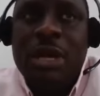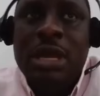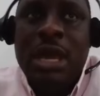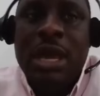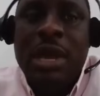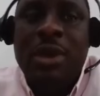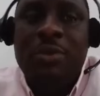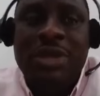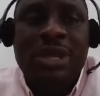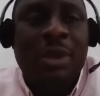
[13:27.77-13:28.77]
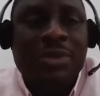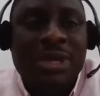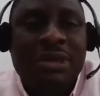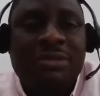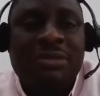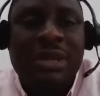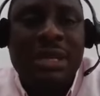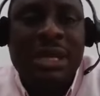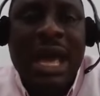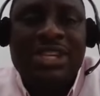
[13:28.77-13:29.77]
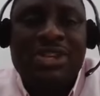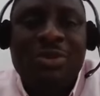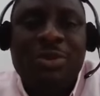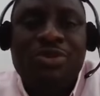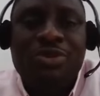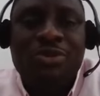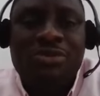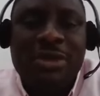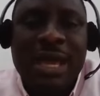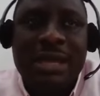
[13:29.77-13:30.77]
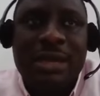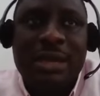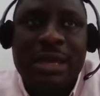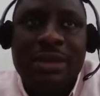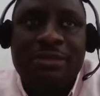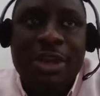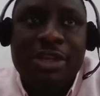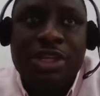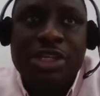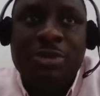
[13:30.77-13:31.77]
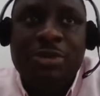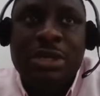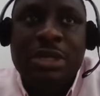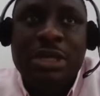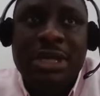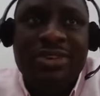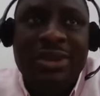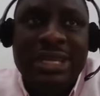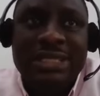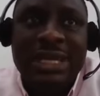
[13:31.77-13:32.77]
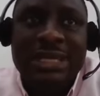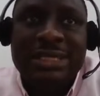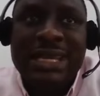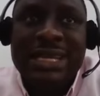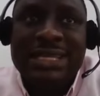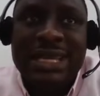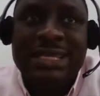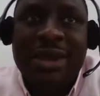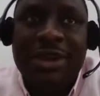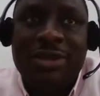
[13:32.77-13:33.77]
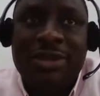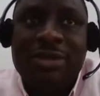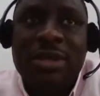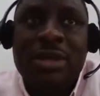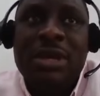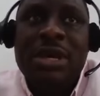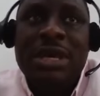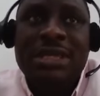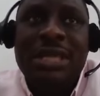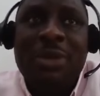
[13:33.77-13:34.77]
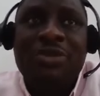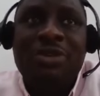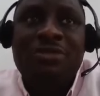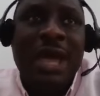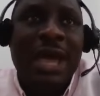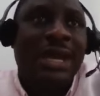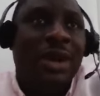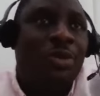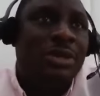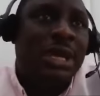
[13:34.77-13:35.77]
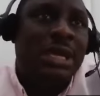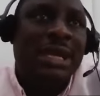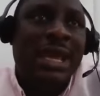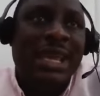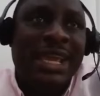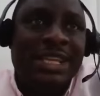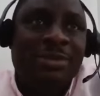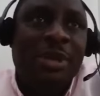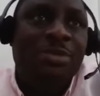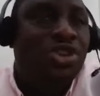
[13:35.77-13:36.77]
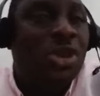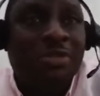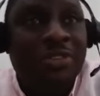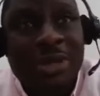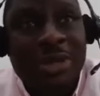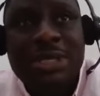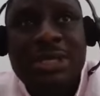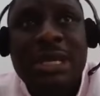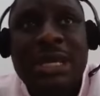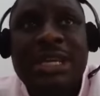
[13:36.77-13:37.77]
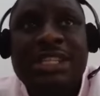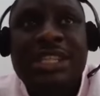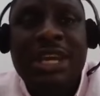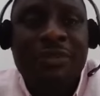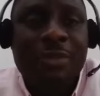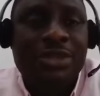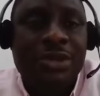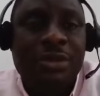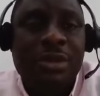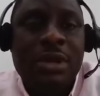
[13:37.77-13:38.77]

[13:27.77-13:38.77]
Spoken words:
the company secretary has to be able to strike a relationship between the non-execs and the exec directors in terms of either quarterly engagement just before the meeting and then share information.